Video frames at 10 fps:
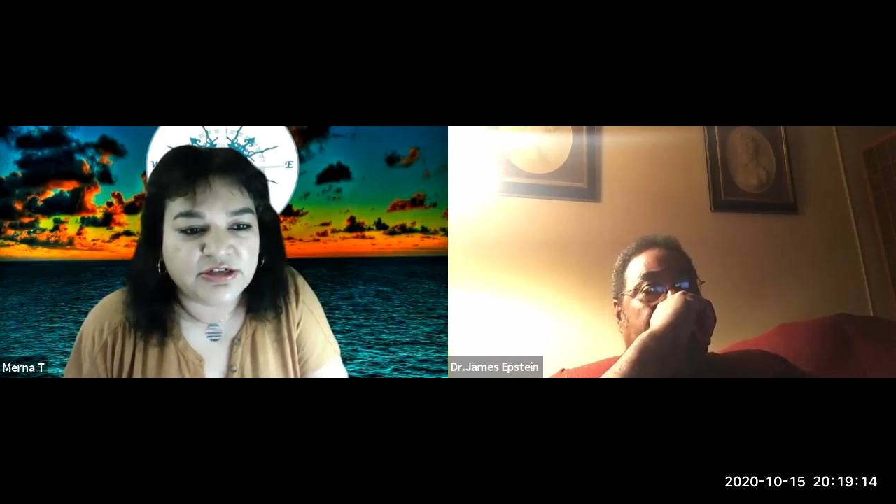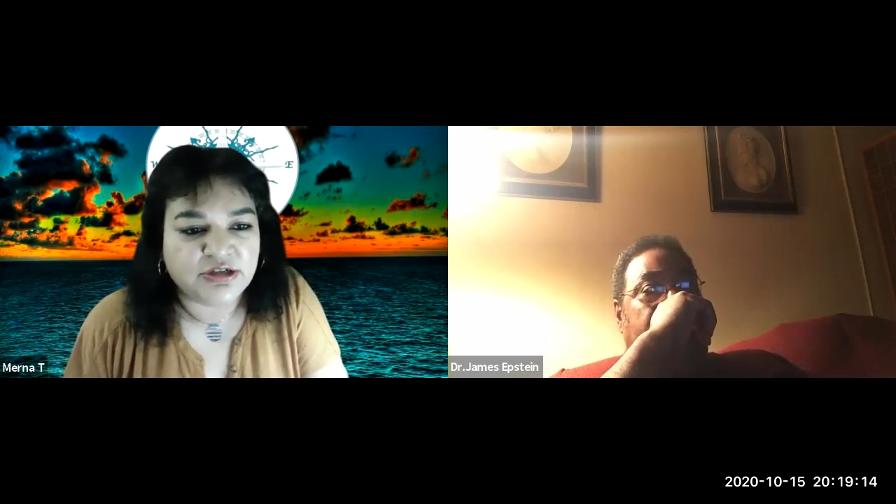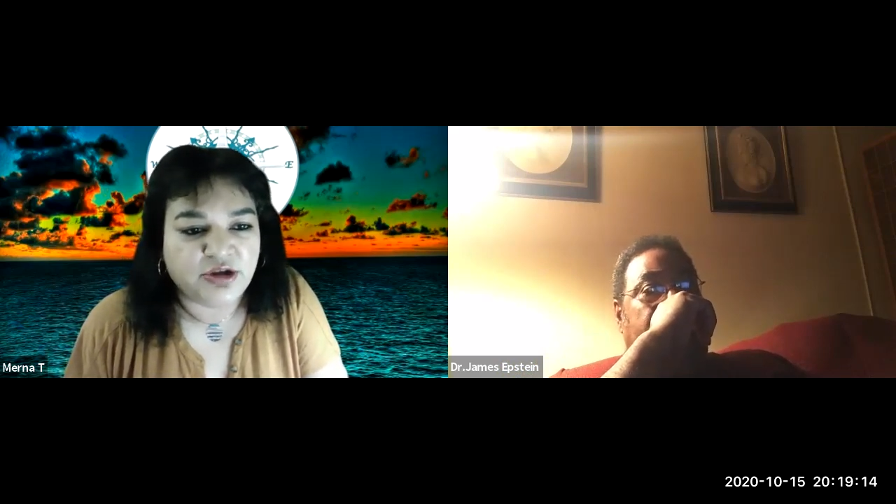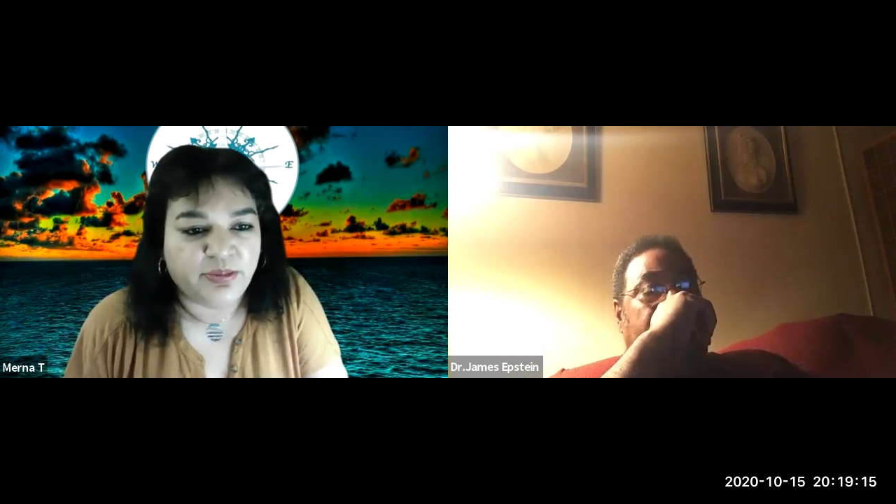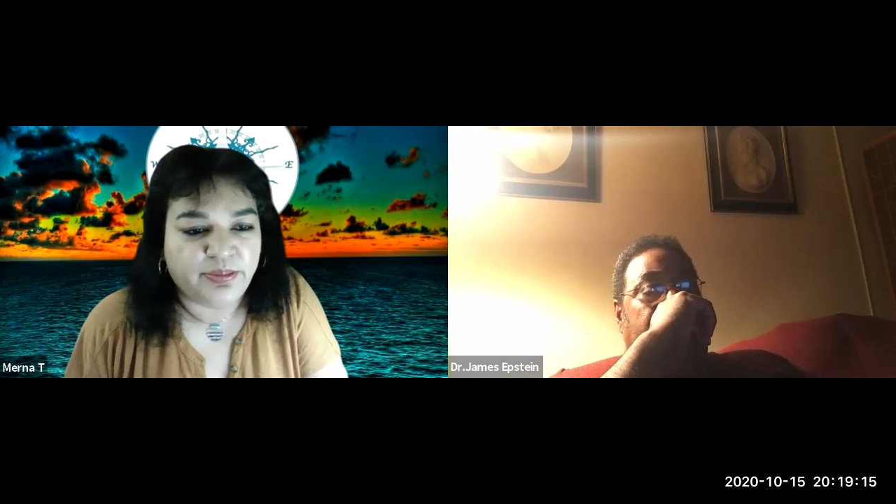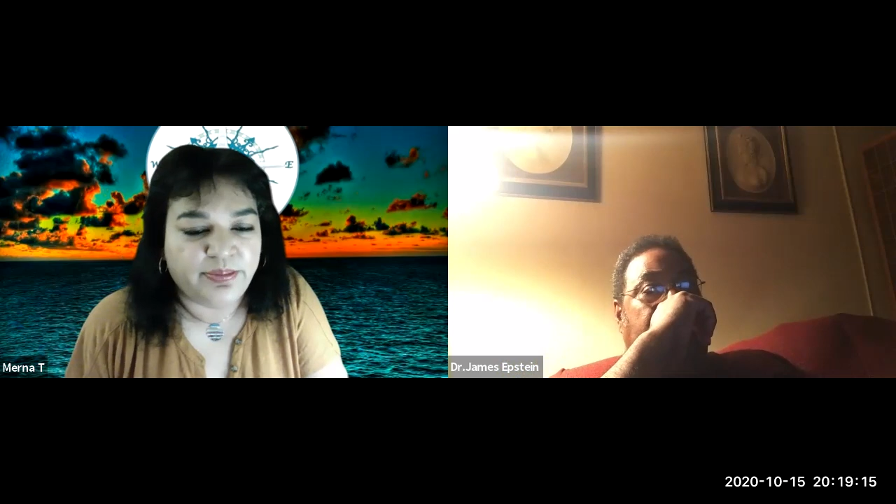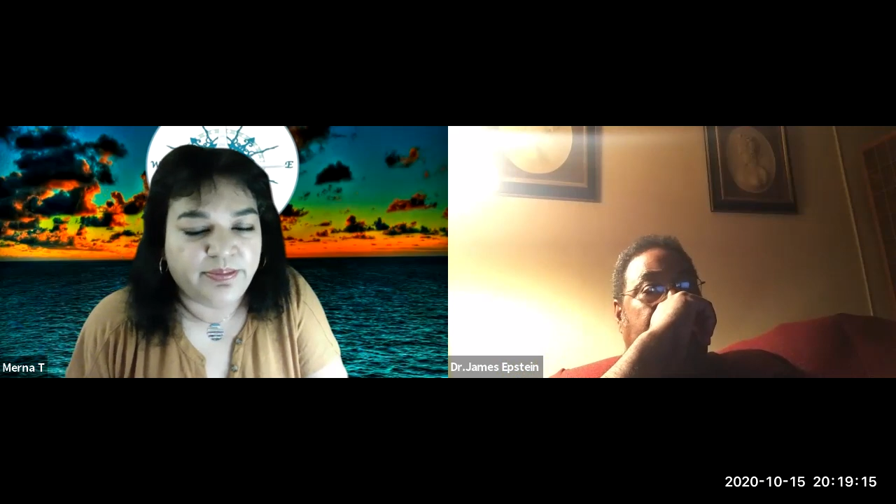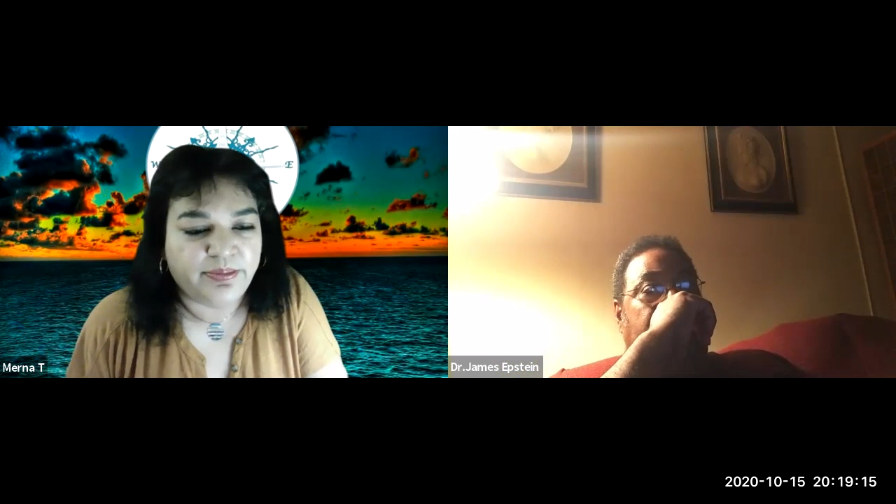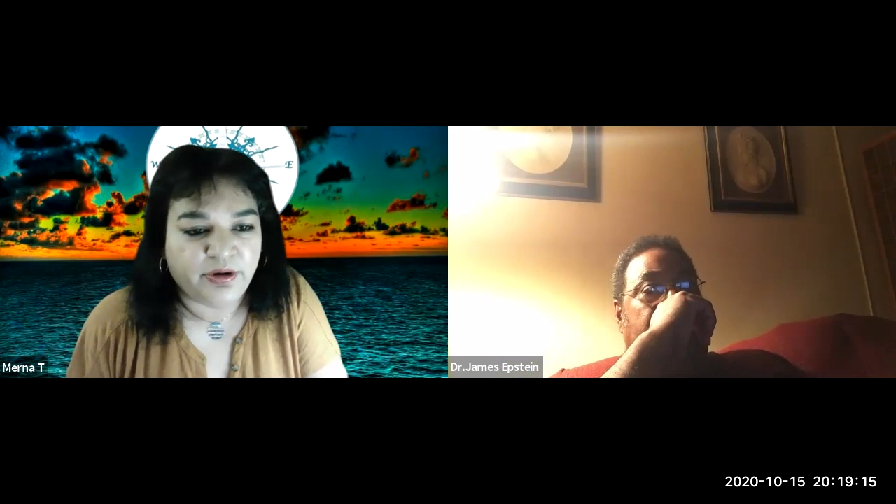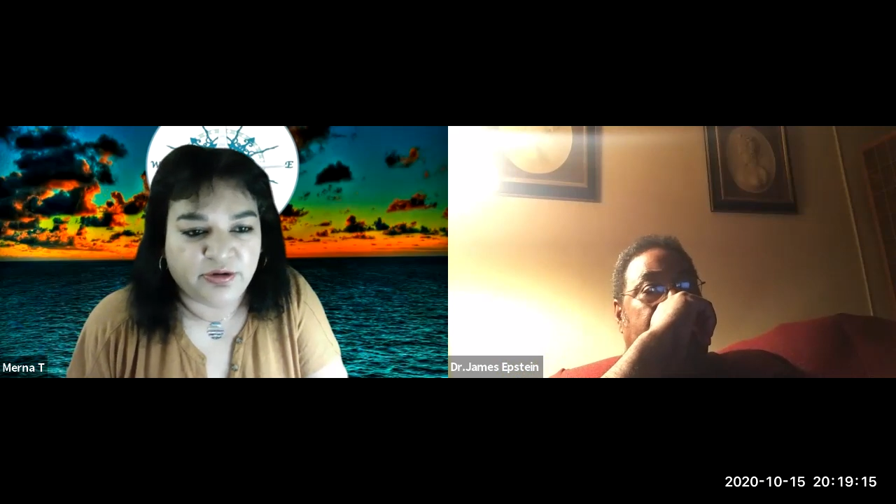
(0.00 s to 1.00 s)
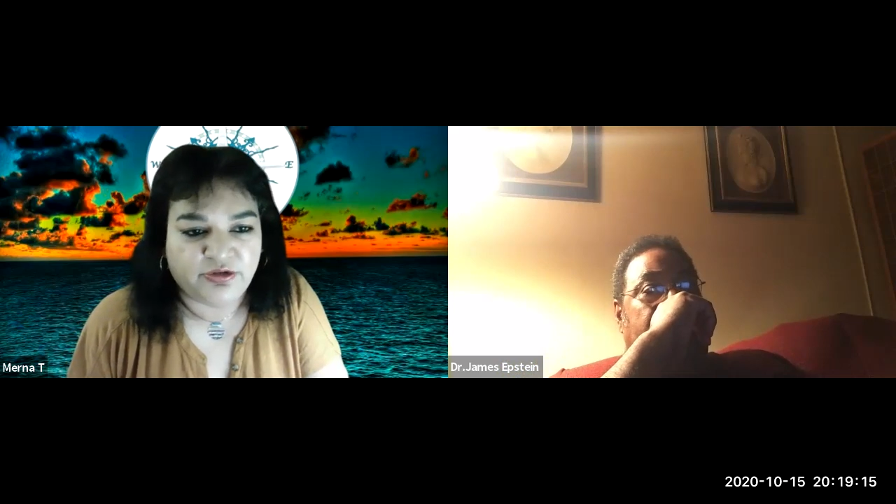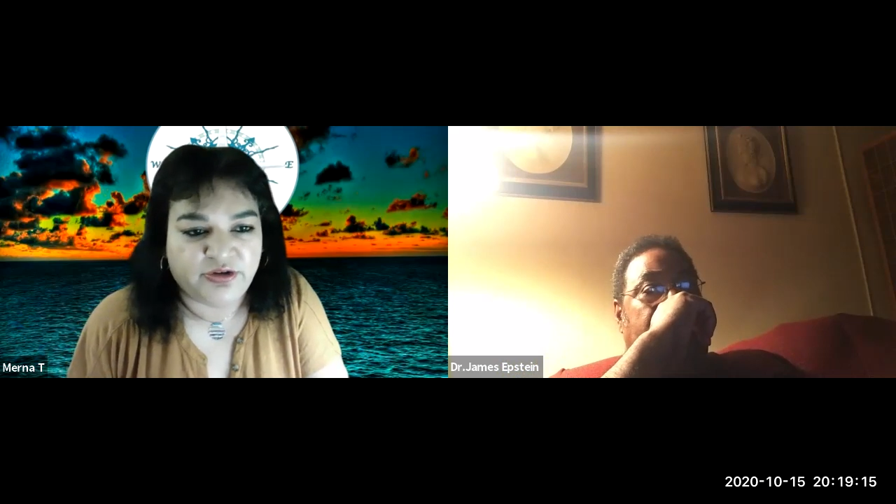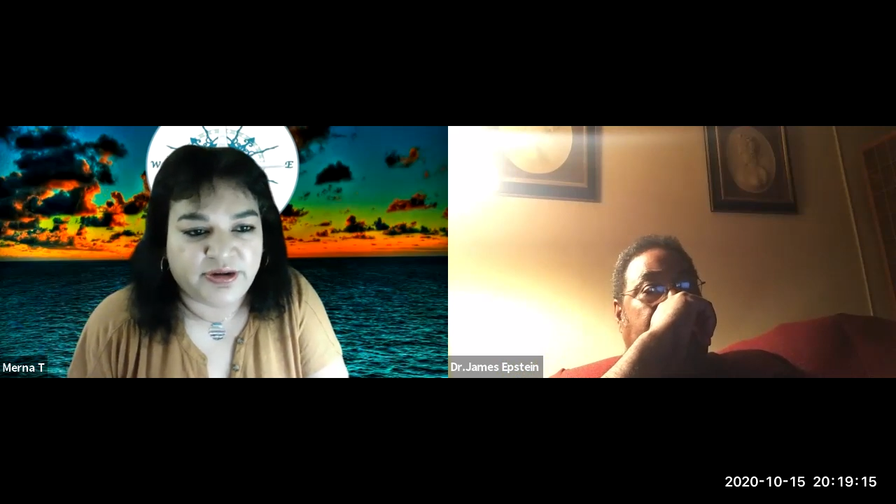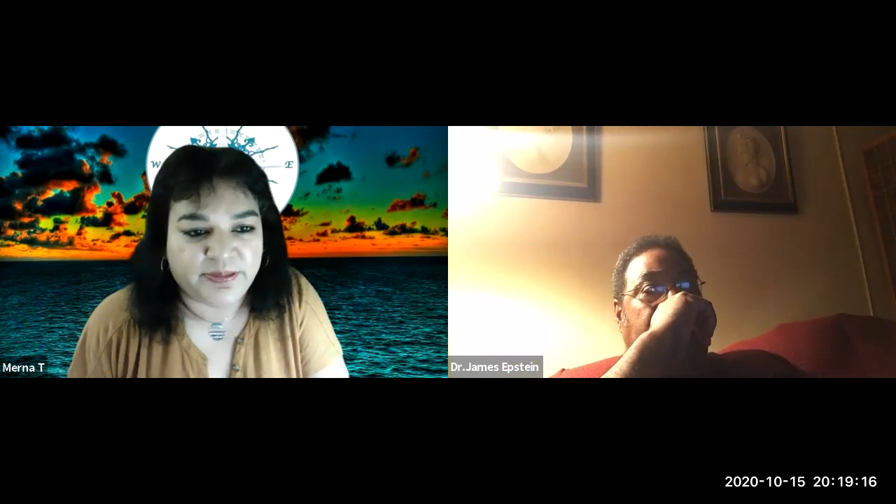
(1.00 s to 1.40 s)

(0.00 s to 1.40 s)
no poultry.